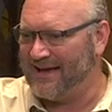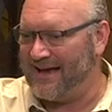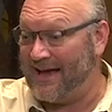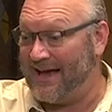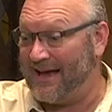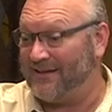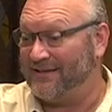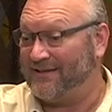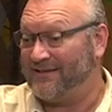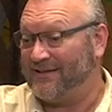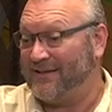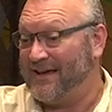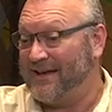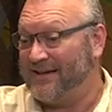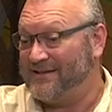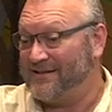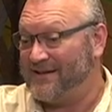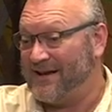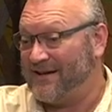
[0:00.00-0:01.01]
as
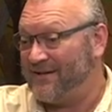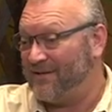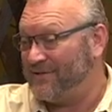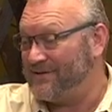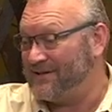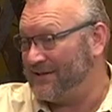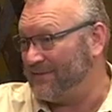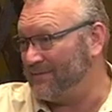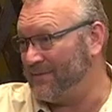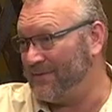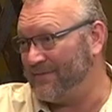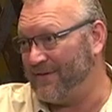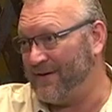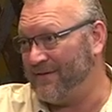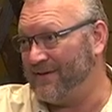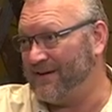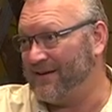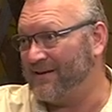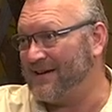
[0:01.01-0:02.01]
a technologist from a
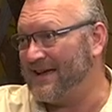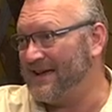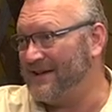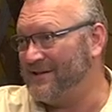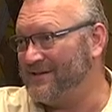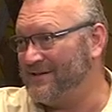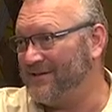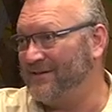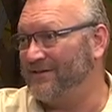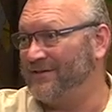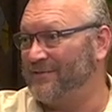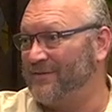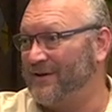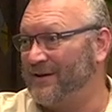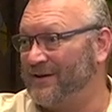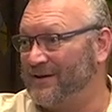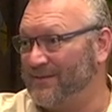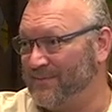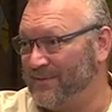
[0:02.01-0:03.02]
very young age, I used to
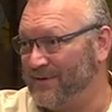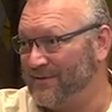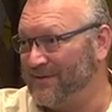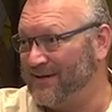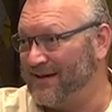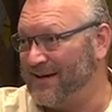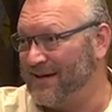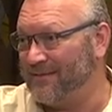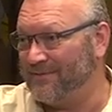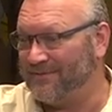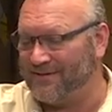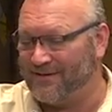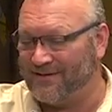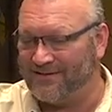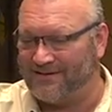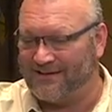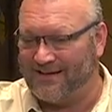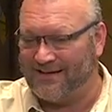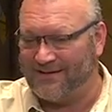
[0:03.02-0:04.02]
write computer games when
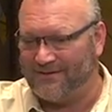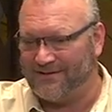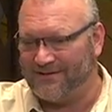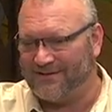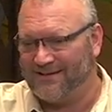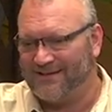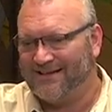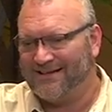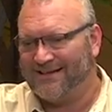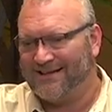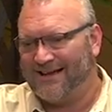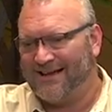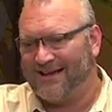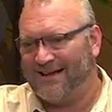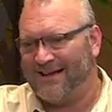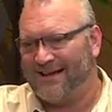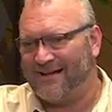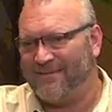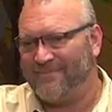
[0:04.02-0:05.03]
I was 11.
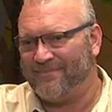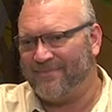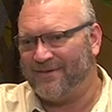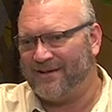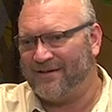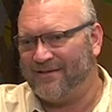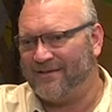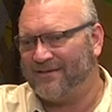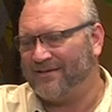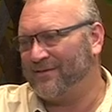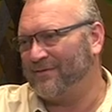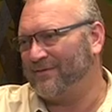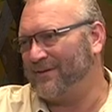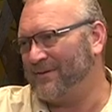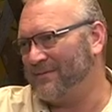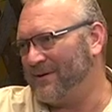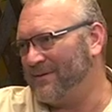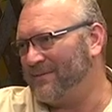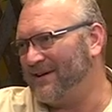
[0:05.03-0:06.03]
You know, he's
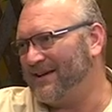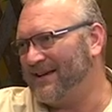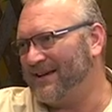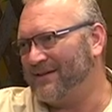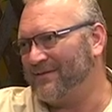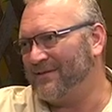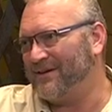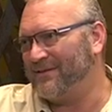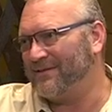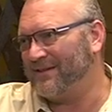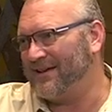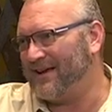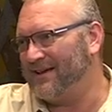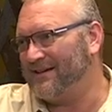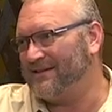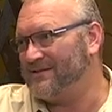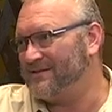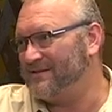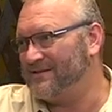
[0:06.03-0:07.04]
obviously one of my heroes,
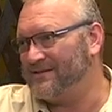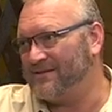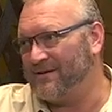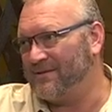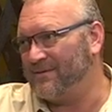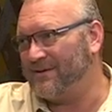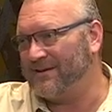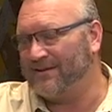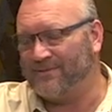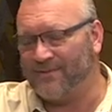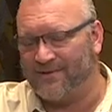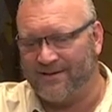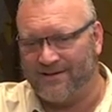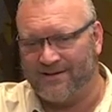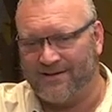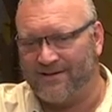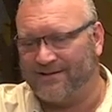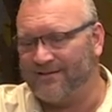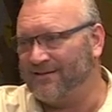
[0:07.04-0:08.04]
and do you know what? He's one of the
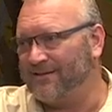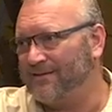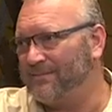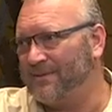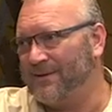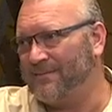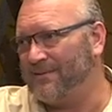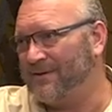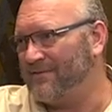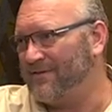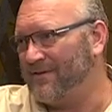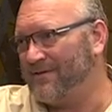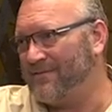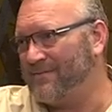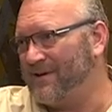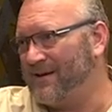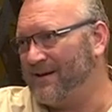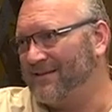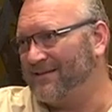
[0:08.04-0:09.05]
nicest people I've ever
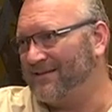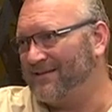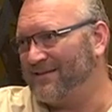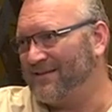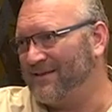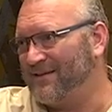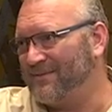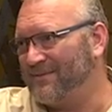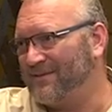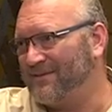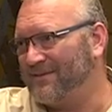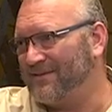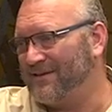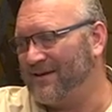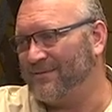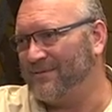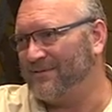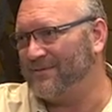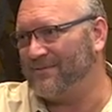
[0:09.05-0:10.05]
met, and so
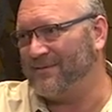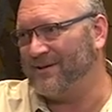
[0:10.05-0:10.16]
that was a